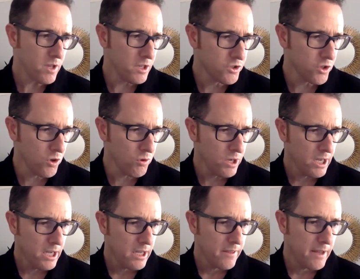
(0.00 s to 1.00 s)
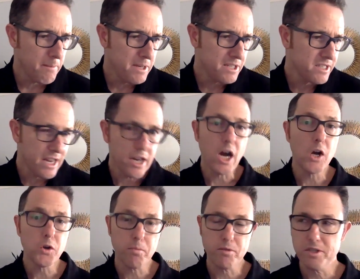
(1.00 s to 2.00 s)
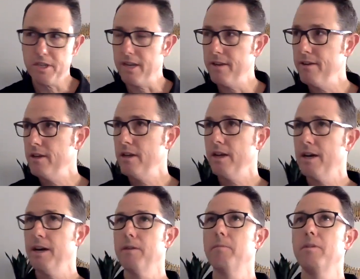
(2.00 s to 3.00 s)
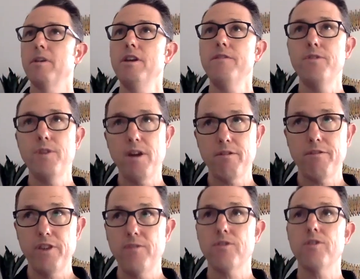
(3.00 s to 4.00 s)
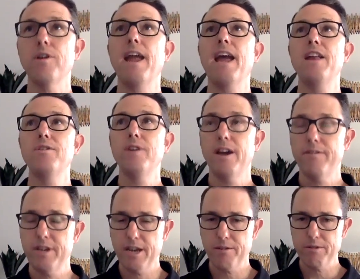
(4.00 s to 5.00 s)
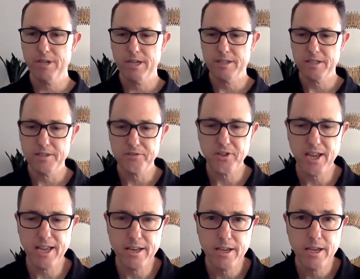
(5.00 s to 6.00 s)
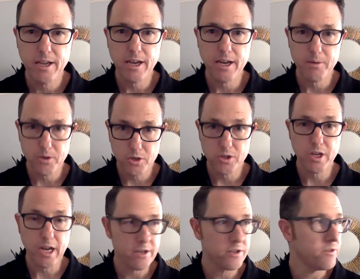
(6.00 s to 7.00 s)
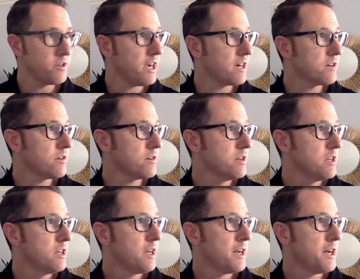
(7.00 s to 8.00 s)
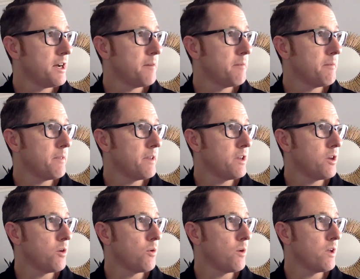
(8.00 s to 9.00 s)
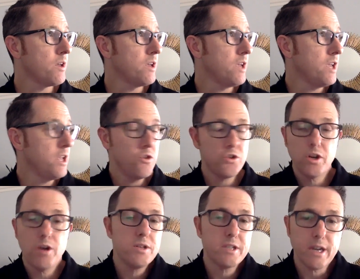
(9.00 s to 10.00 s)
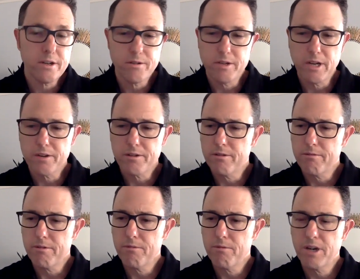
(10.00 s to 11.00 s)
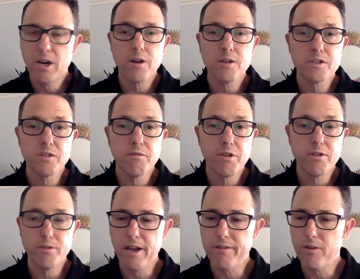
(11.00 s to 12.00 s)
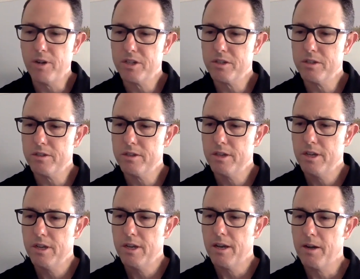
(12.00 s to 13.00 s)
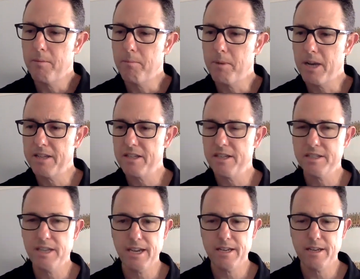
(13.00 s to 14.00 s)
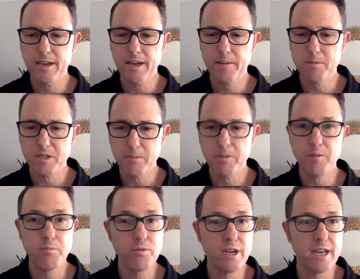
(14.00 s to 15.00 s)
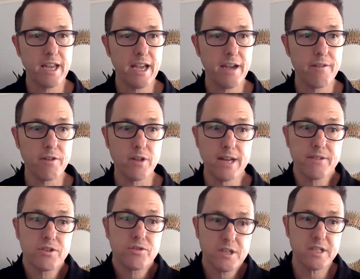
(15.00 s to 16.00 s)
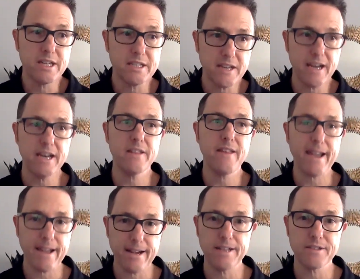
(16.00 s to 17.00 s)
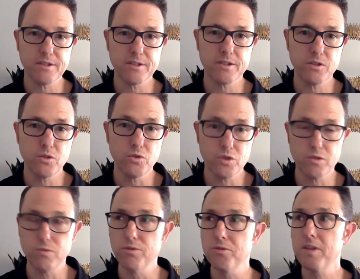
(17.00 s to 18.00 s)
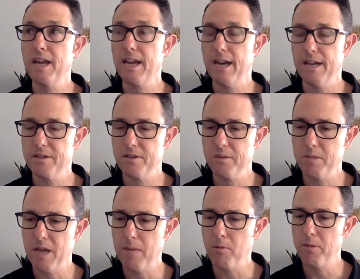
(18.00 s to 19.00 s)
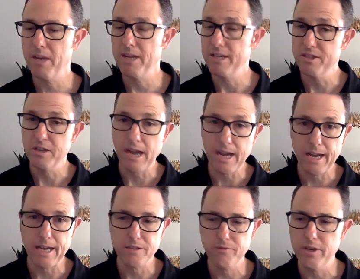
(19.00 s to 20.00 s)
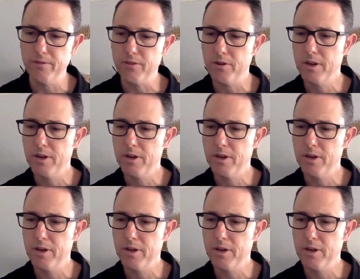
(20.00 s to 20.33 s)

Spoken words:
So that means not 100%. If you have a fever and you have diarrhea, as I said, you should talk to your doctor. And you should always talk to your doctor, regardless of whether you have questions. But as I said, some people can have a lot of stress and anxiety, and that causes loose stools, that causes abdominal pain, does not cause fever.